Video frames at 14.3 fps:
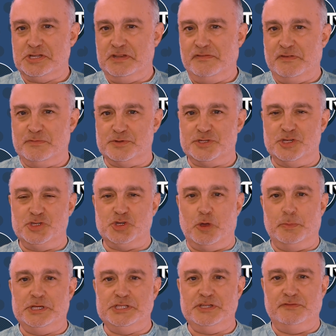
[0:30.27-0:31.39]
if it was a job
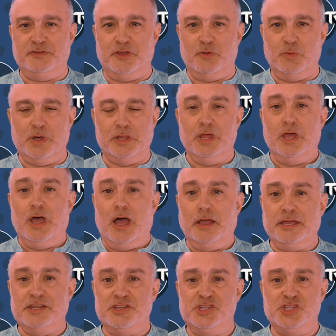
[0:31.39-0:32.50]
interview? Well, I'm
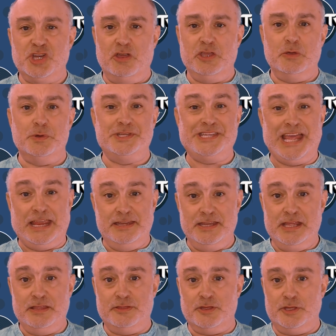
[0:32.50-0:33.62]
going to show you a
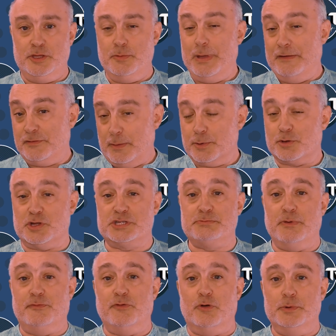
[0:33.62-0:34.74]
technique that you may have come across
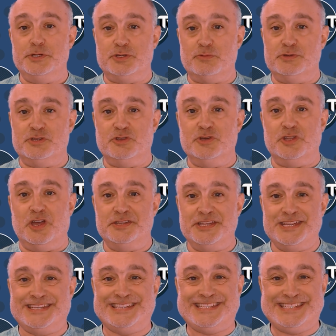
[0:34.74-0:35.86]
before, but it's always a good idea
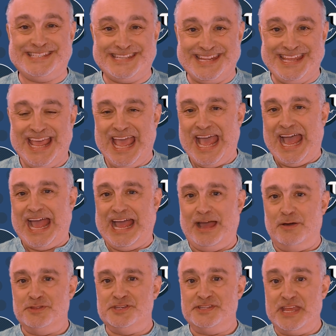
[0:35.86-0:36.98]
to see how
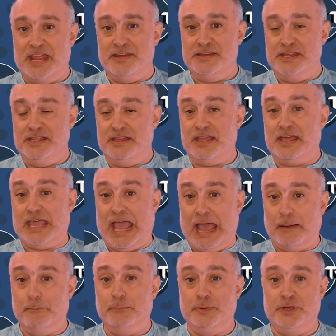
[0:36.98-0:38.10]
this technique
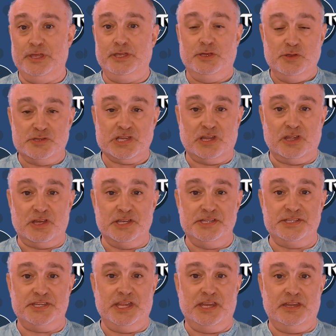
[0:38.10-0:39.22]
can be
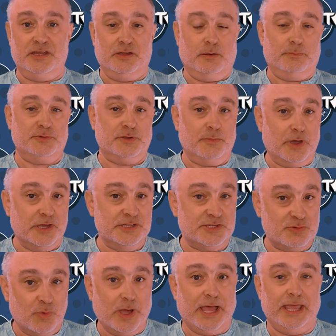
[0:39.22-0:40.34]
utilised in an optimised
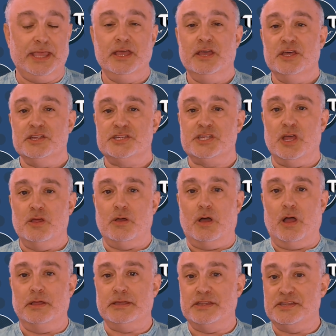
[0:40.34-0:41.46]
way. So
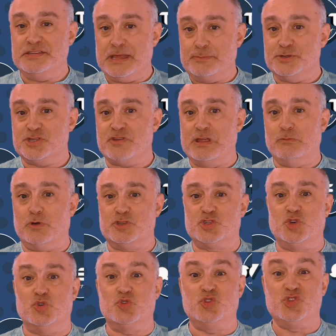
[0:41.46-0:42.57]
I'm going to demonstrate what's
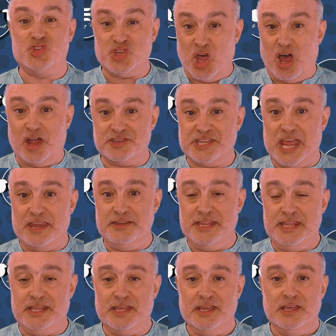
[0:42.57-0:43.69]
called STAR
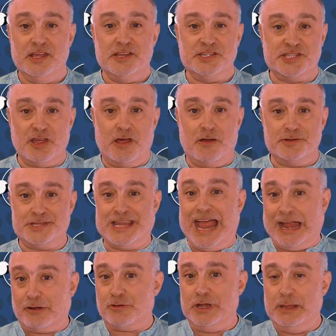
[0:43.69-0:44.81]
technique. STAR is an
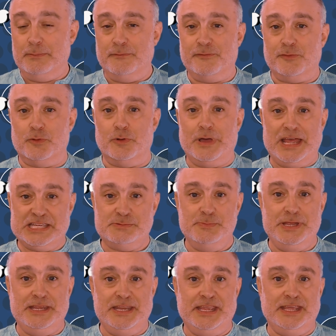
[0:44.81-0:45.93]
acronym for S
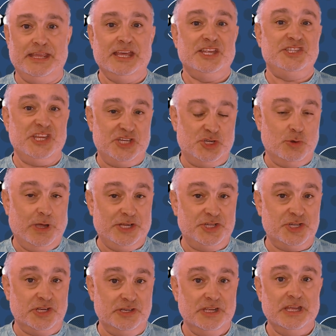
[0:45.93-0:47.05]
meaning
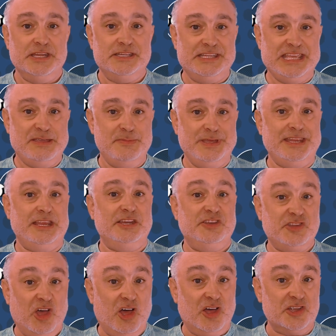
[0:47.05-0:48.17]
situation, T meaning
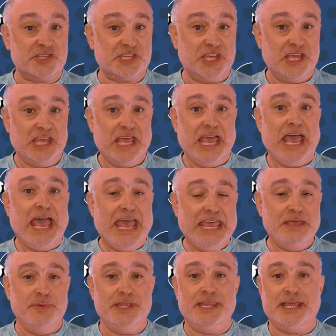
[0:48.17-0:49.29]
task, A
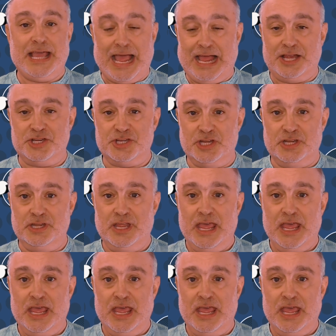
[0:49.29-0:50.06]
meaning action,